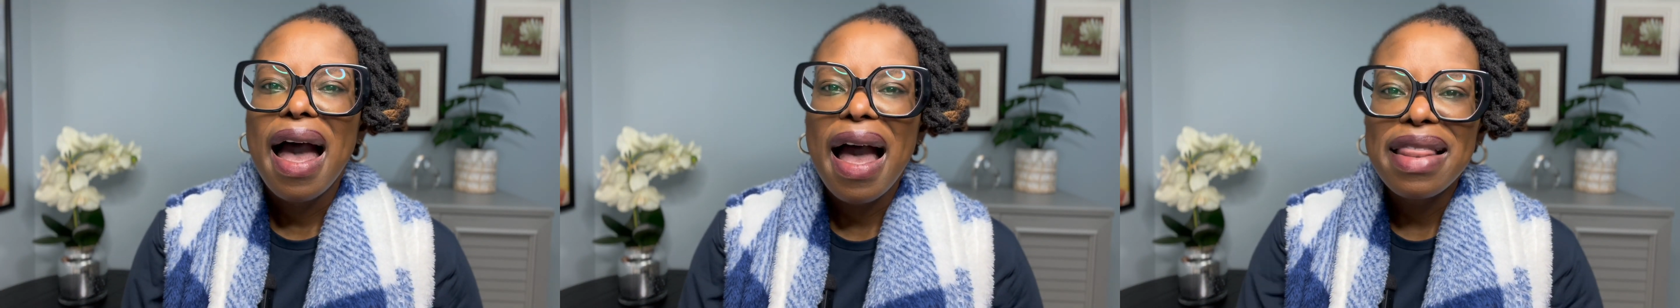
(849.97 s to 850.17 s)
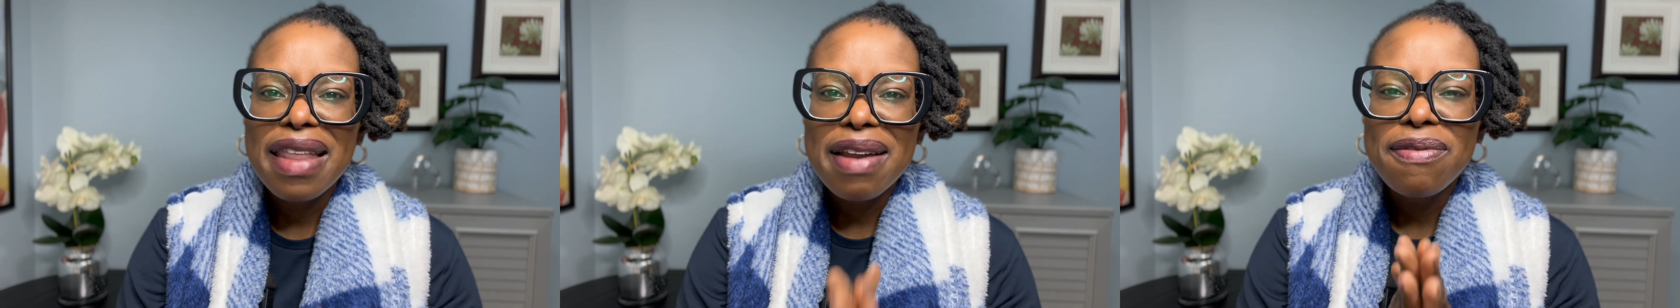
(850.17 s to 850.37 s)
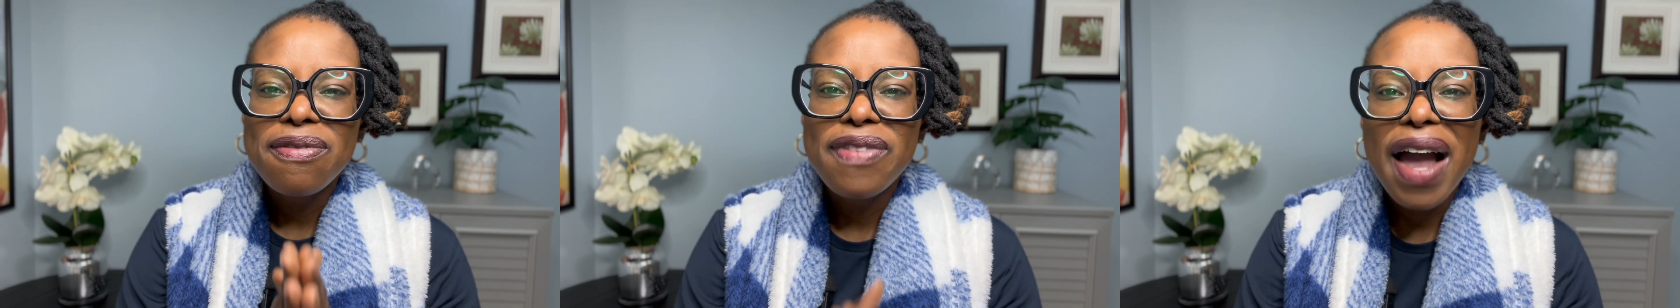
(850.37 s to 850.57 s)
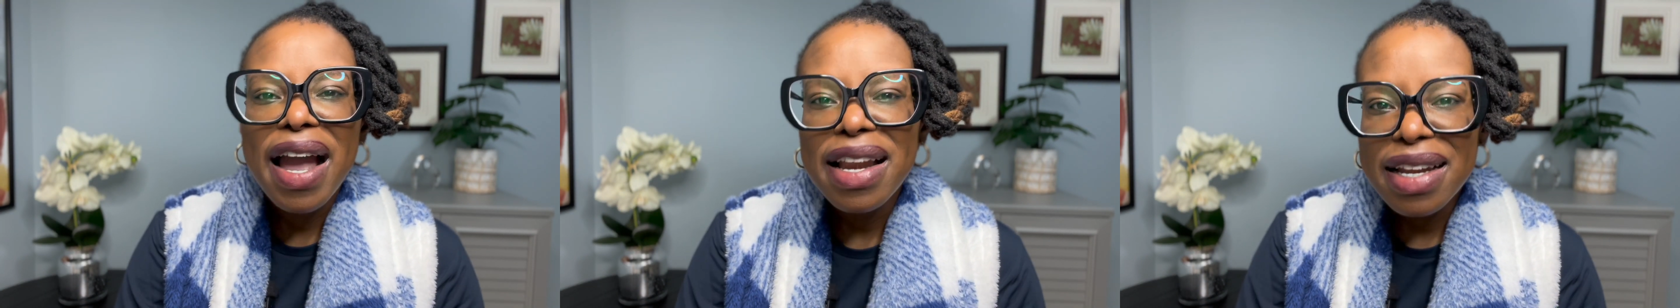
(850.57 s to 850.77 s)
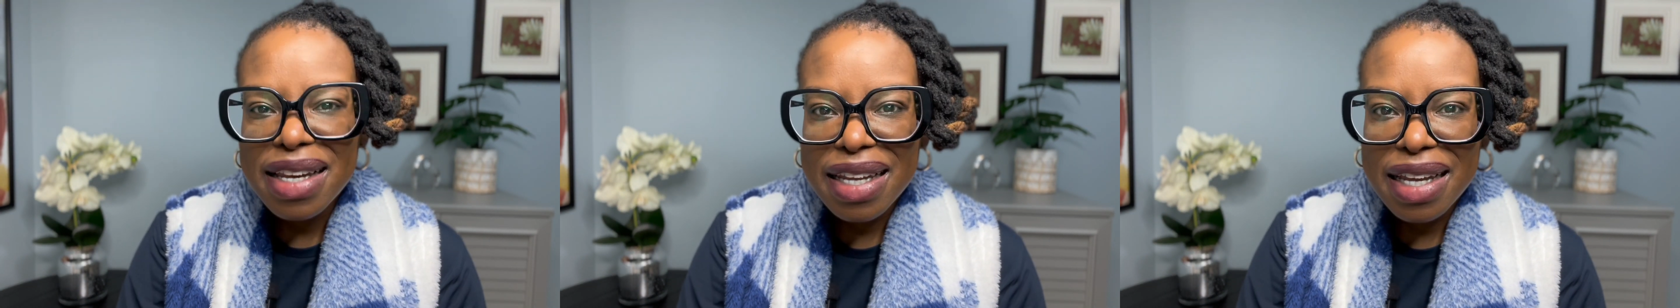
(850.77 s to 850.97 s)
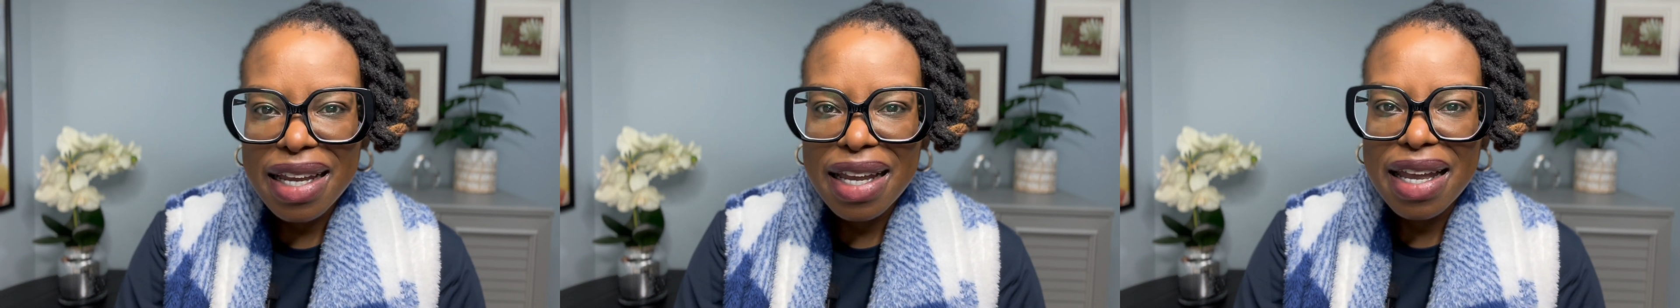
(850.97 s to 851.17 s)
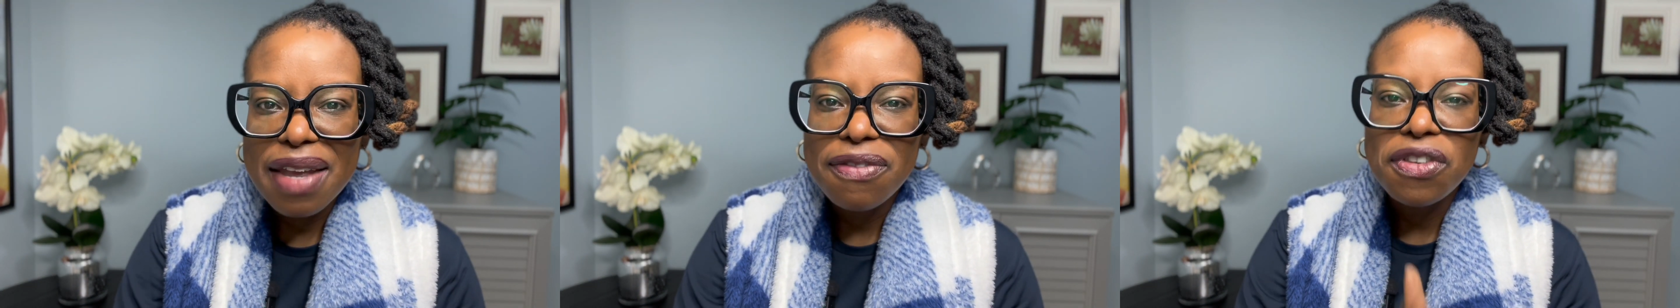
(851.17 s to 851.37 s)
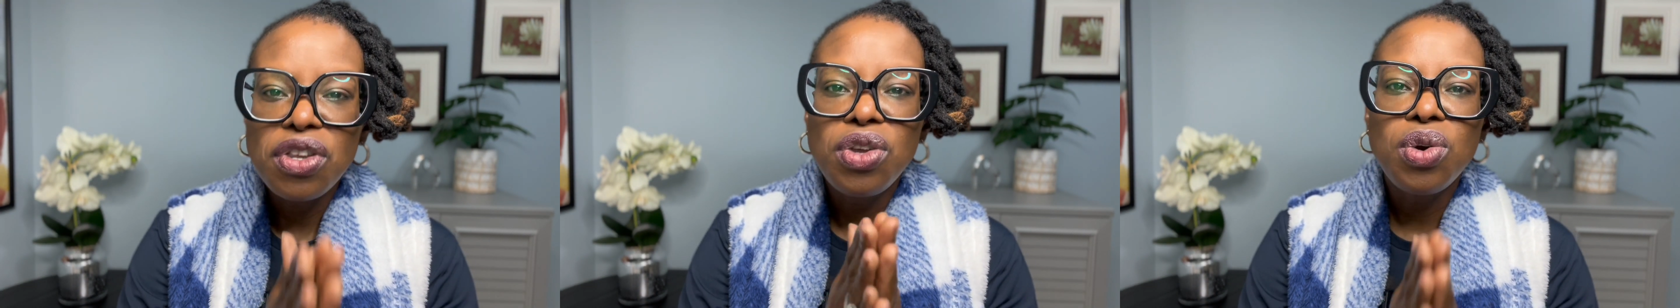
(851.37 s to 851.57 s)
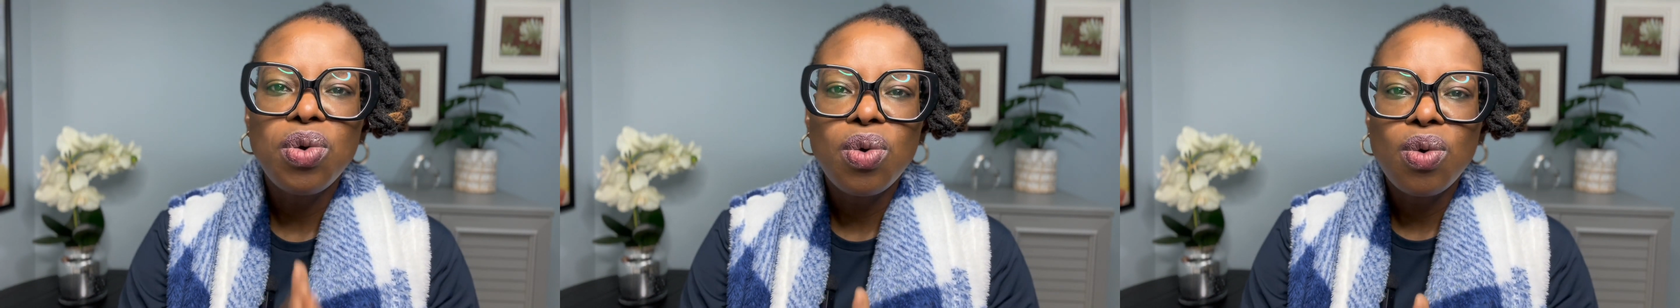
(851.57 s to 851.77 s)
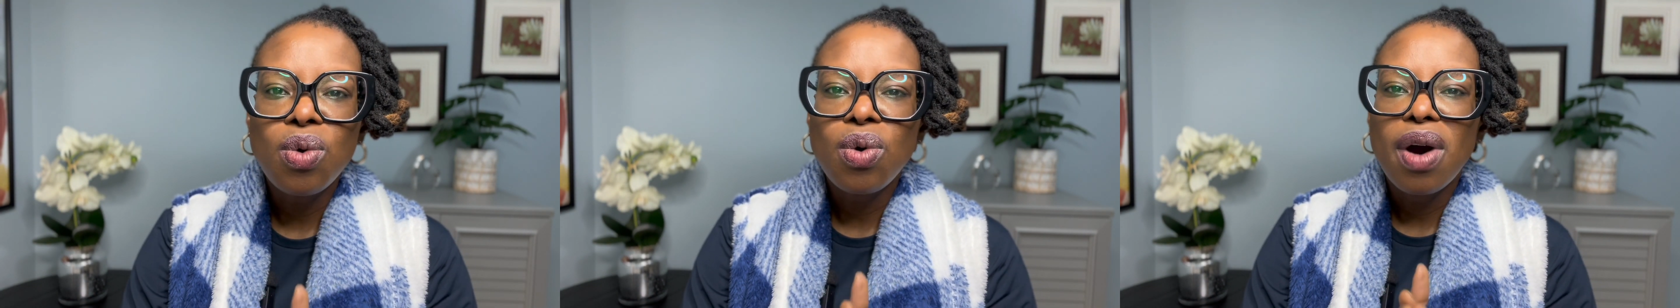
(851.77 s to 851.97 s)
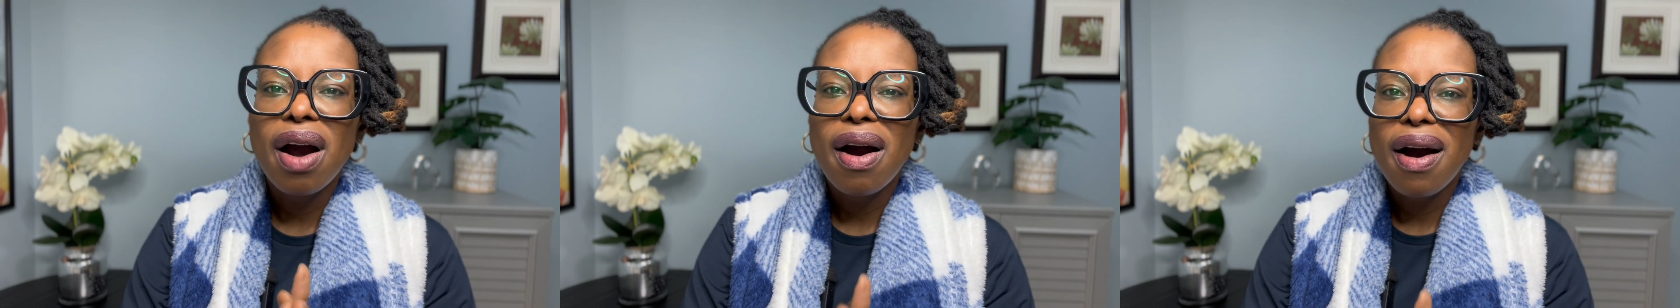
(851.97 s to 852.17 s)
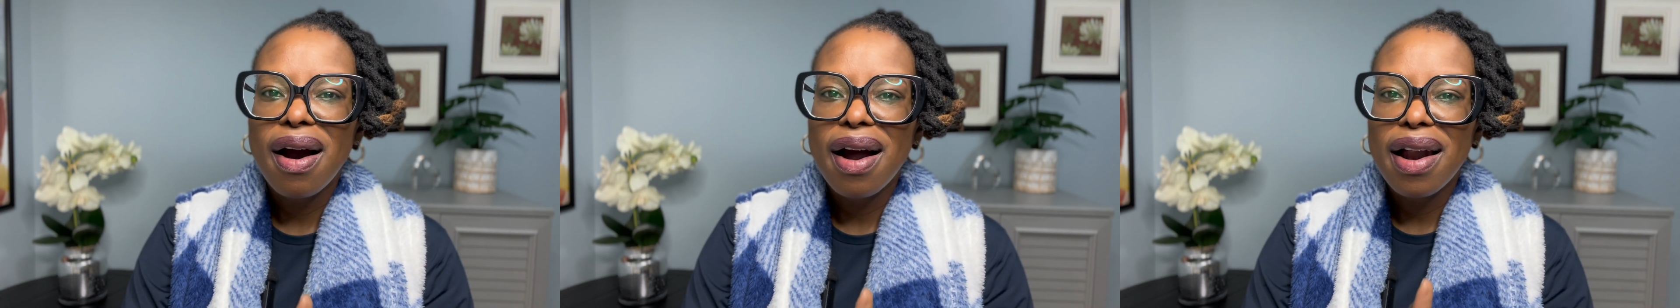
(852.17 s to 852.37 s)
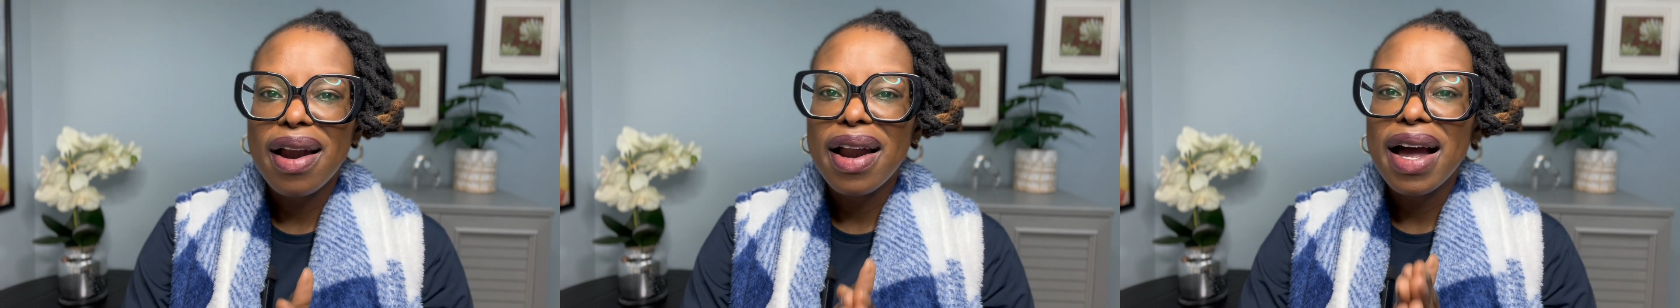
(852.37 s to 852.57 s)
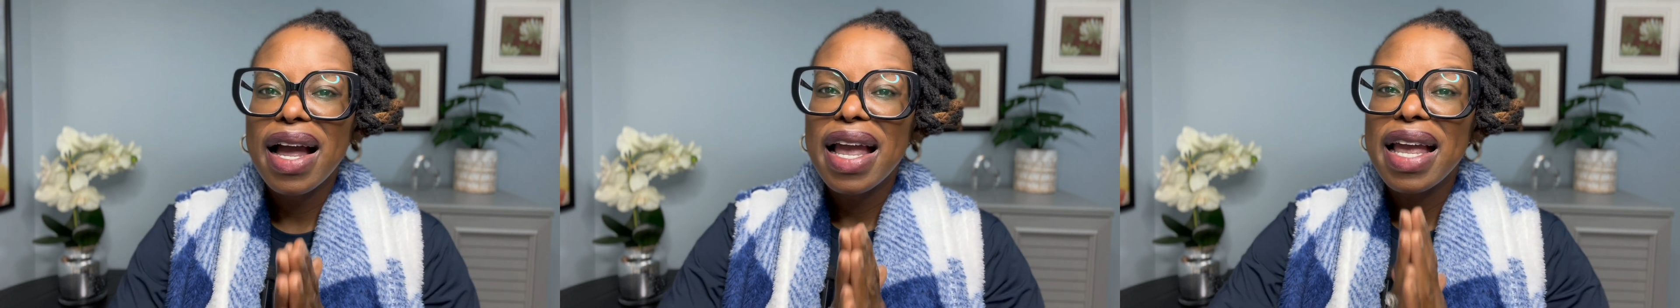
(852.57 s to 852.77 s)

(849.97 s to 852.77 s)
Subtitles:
And then finally, if you are